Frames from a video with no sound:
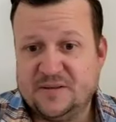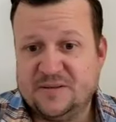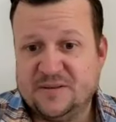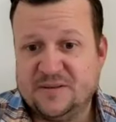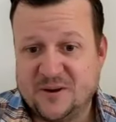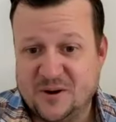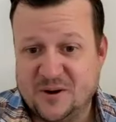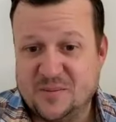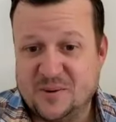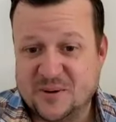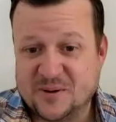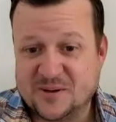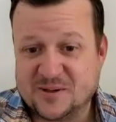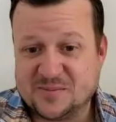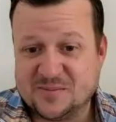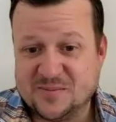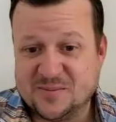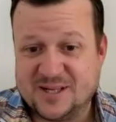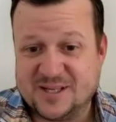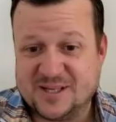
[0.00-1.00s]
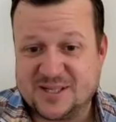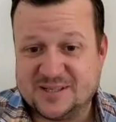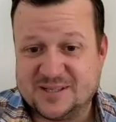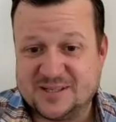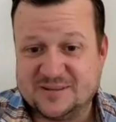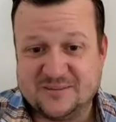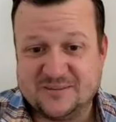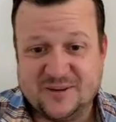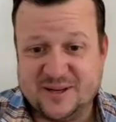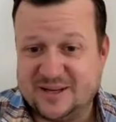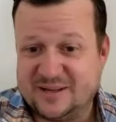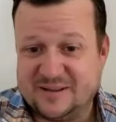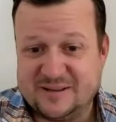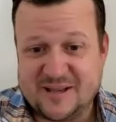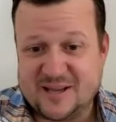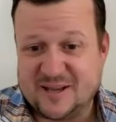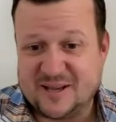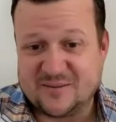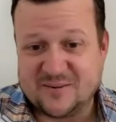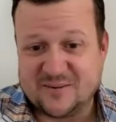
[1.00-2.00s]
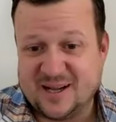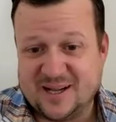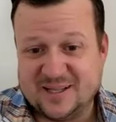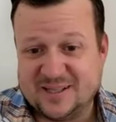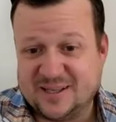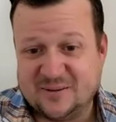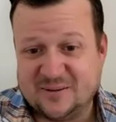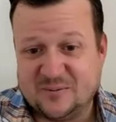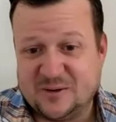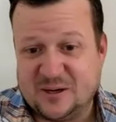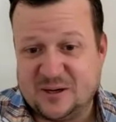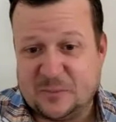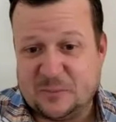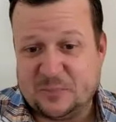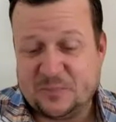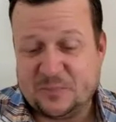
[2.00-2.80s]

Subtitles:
the homeowner's budget, when in reality it won't.